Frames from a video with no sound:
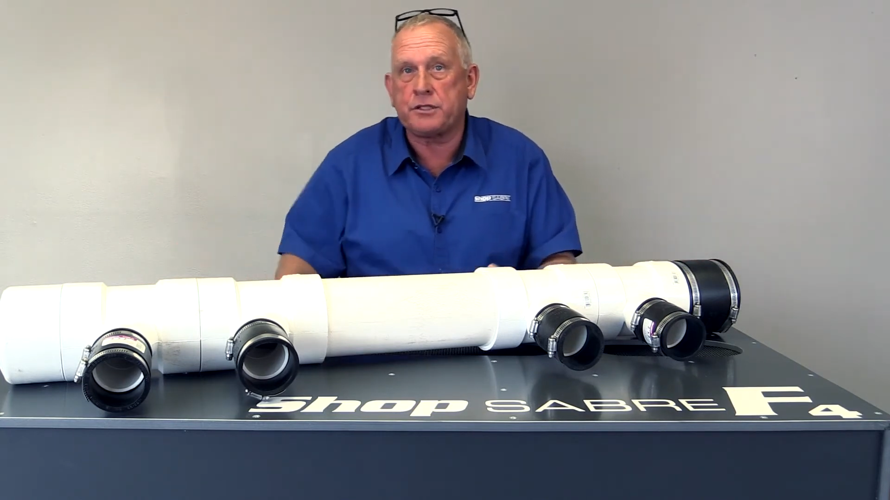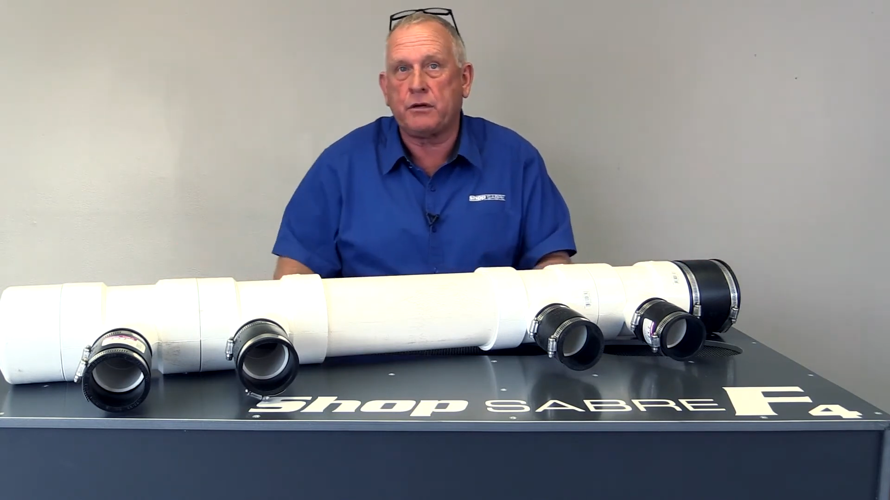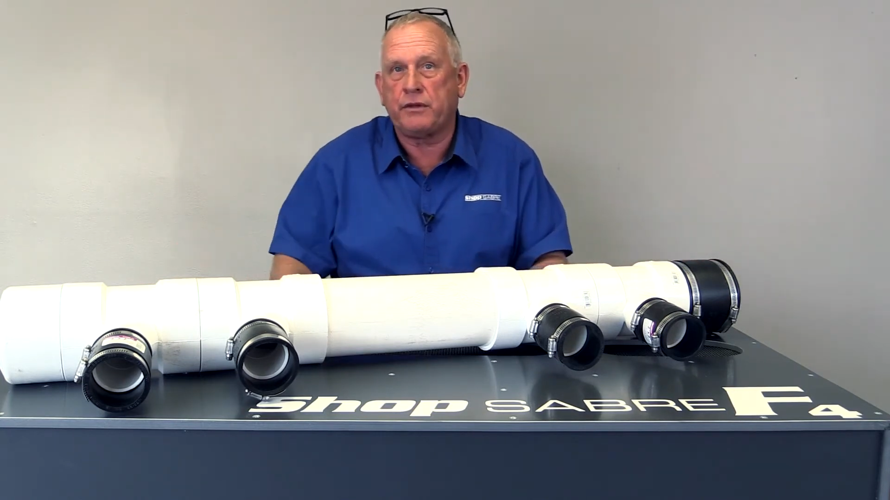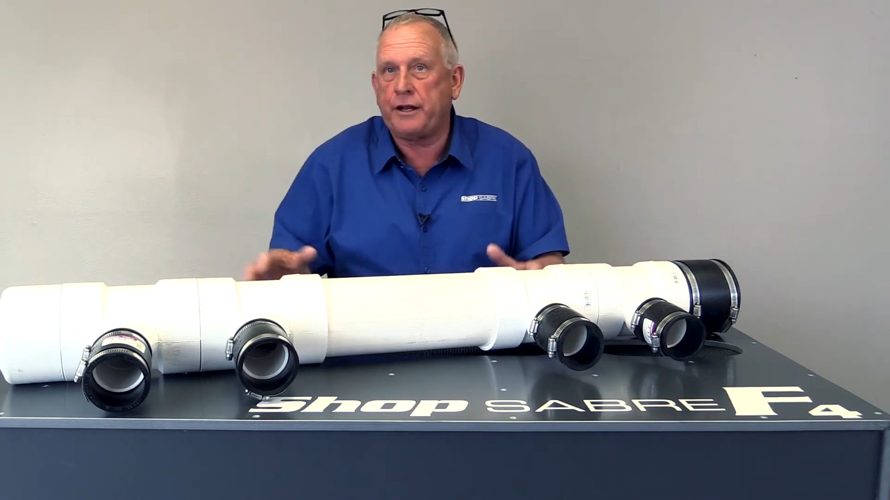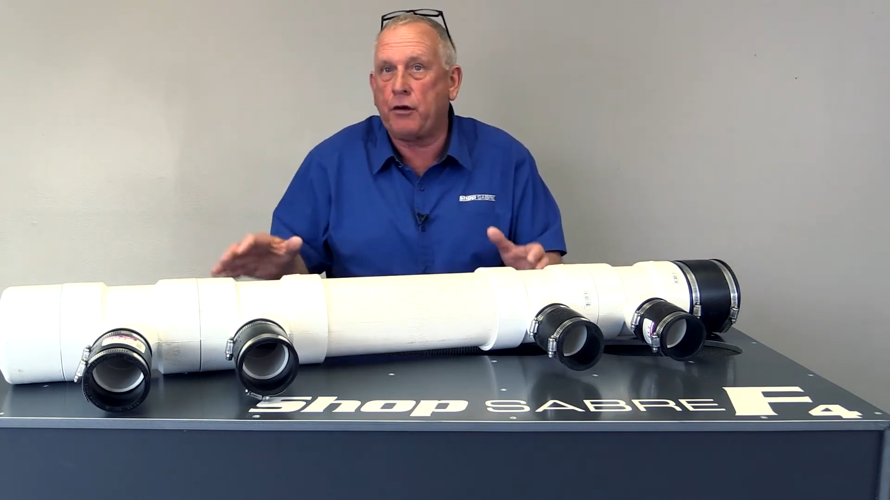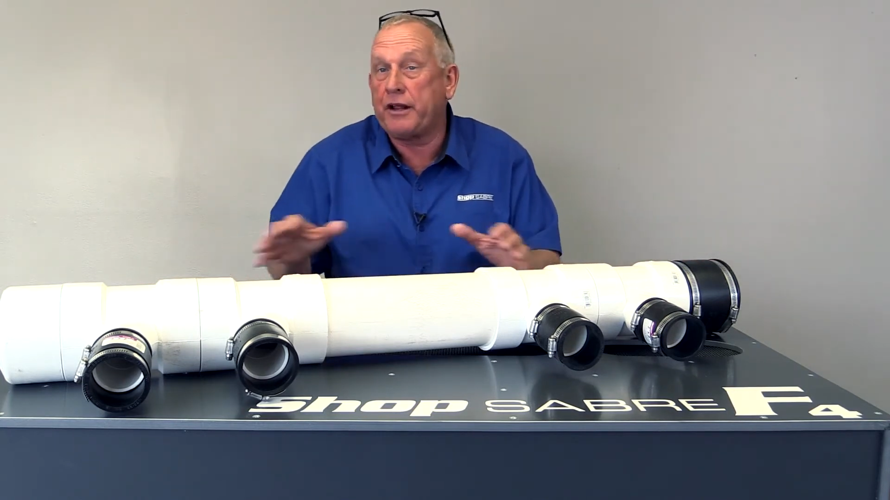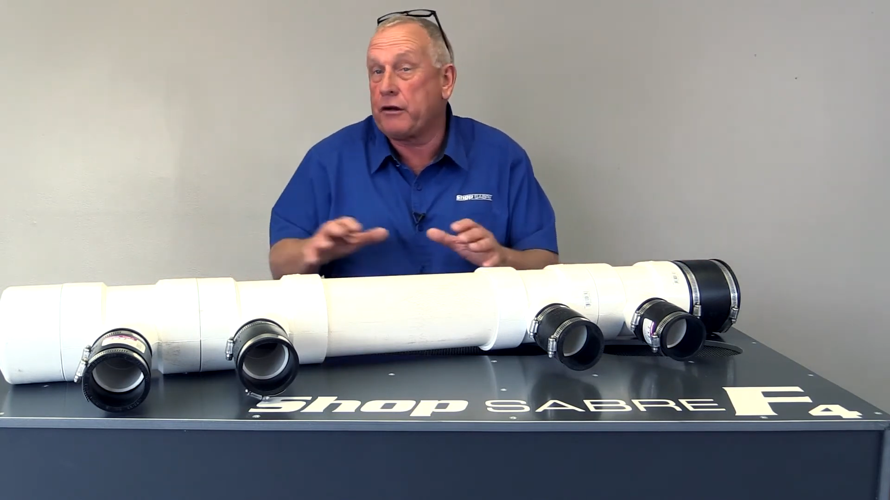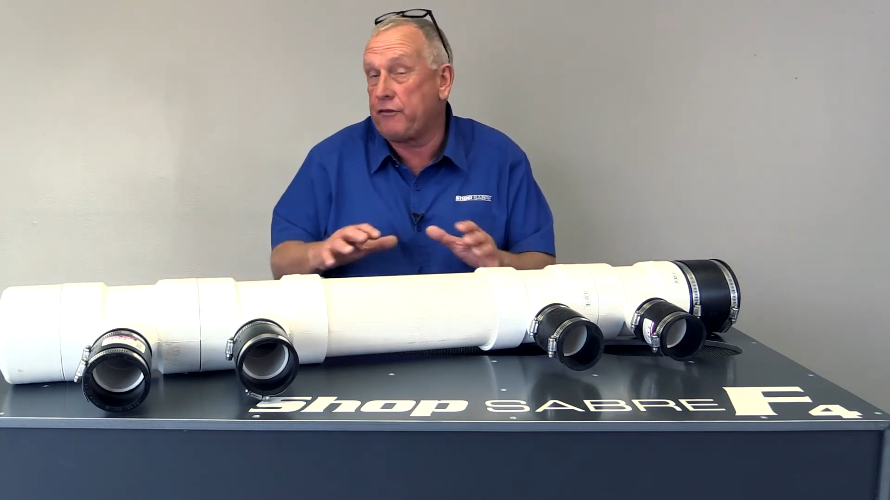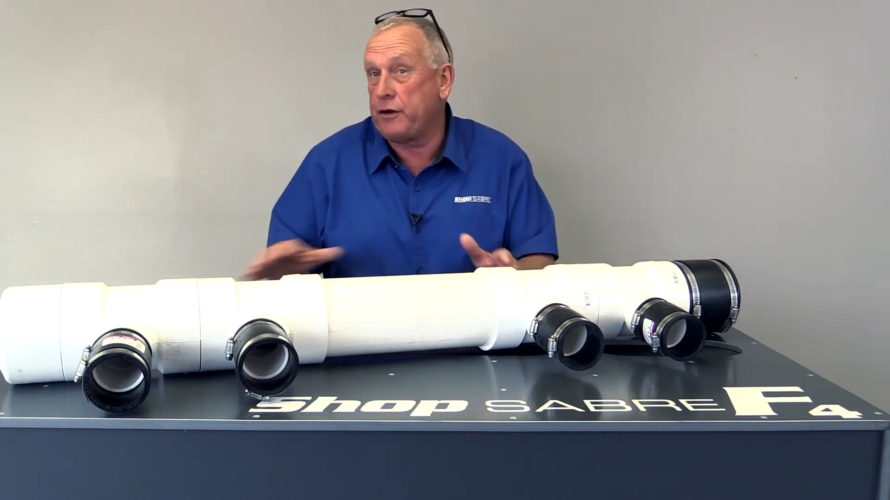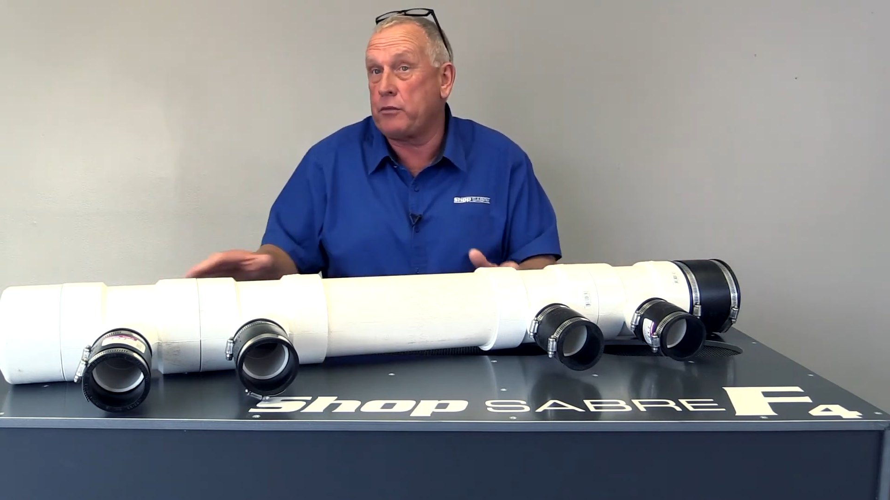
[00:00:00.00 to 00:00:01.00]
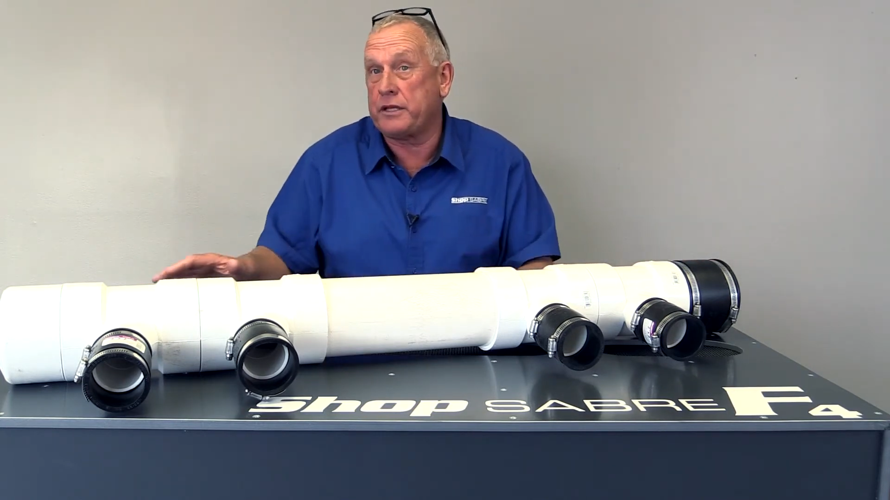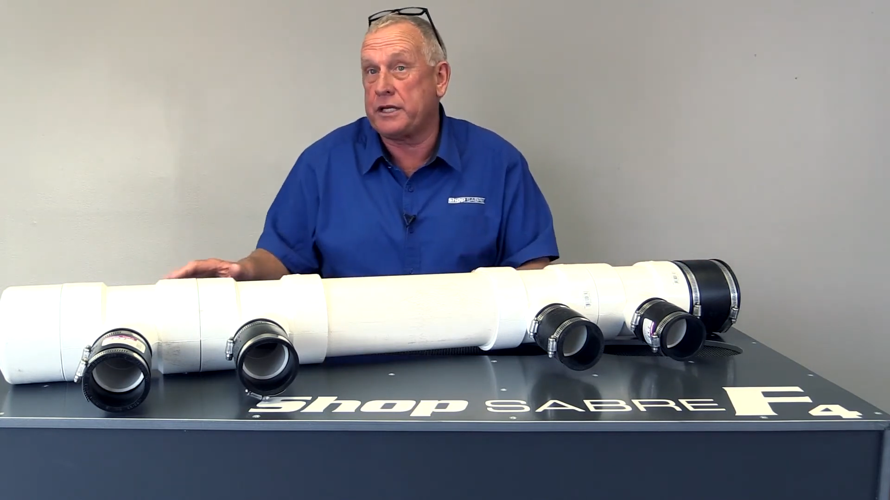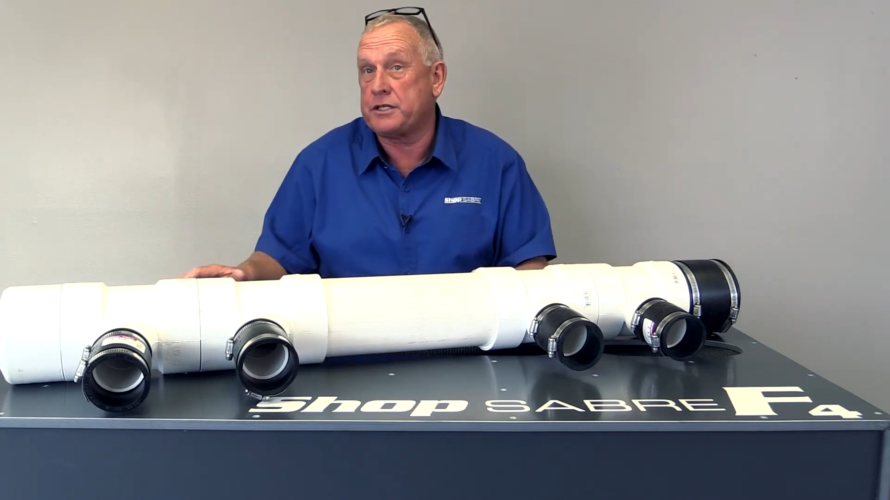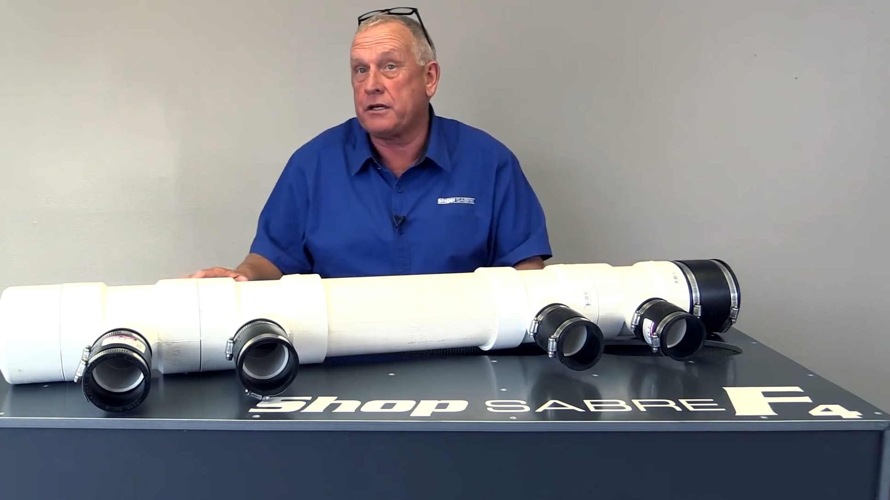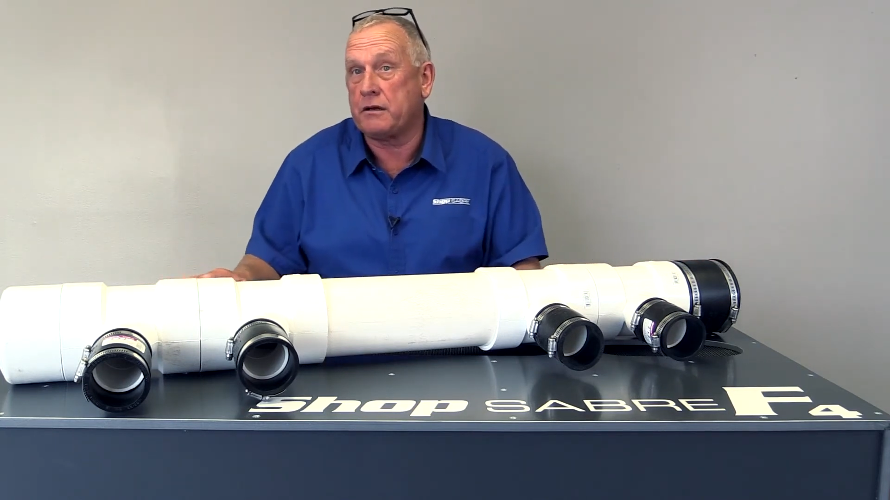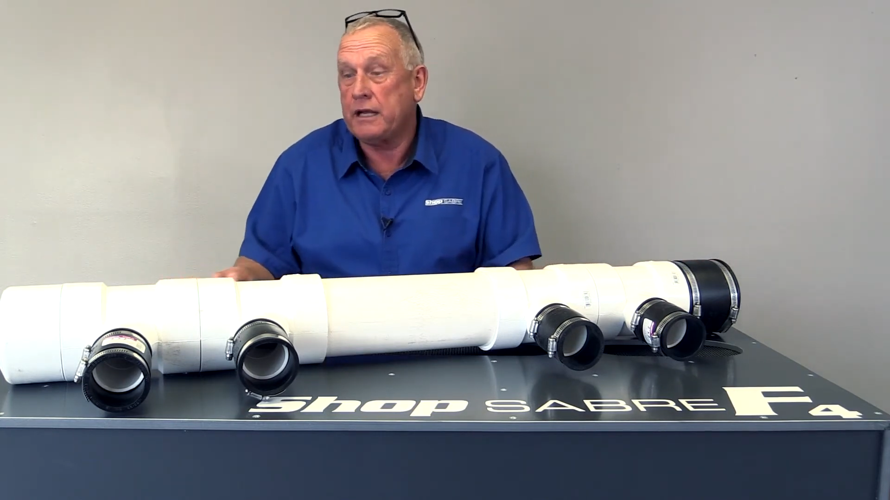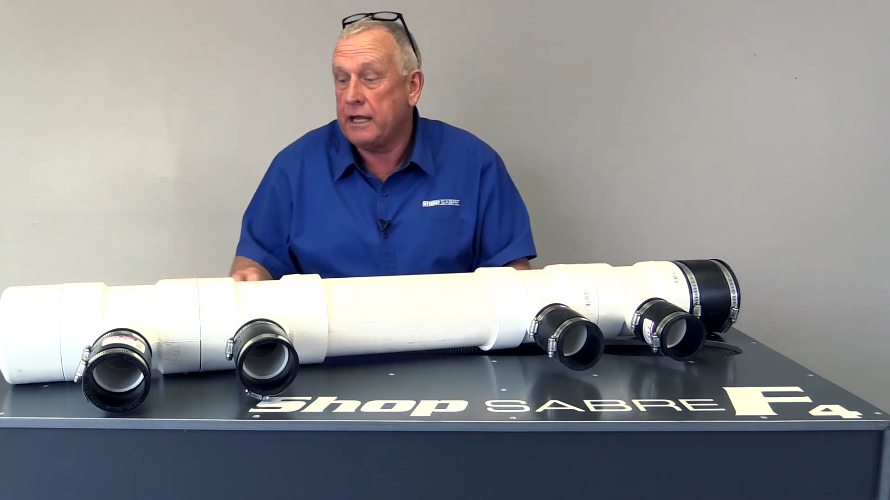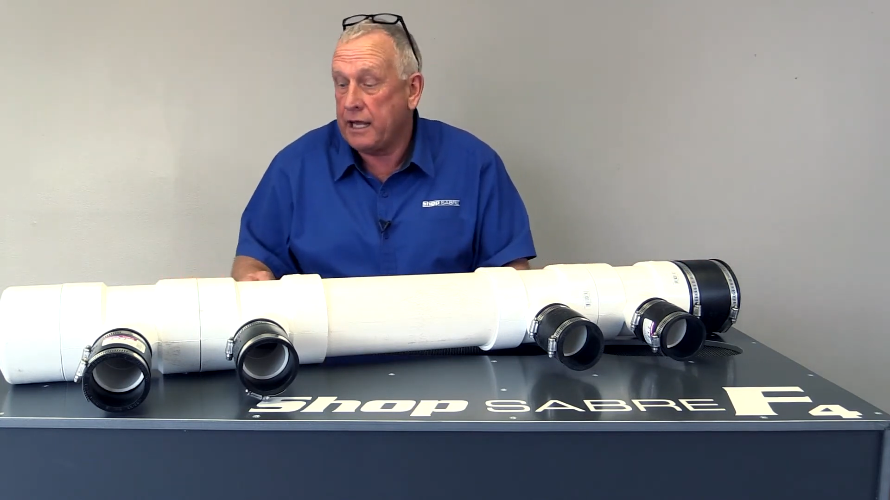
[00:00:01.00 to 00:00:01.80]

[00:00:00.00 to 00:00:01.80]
so they don't interfere with each other.